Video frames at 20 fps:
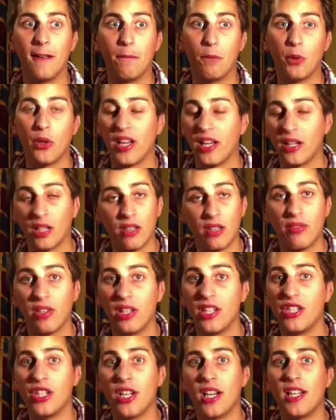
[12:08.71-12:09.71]
But that could
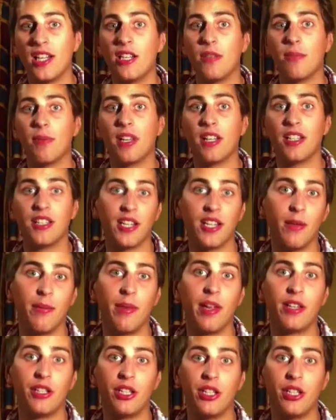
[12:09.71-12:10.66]
very change by the time that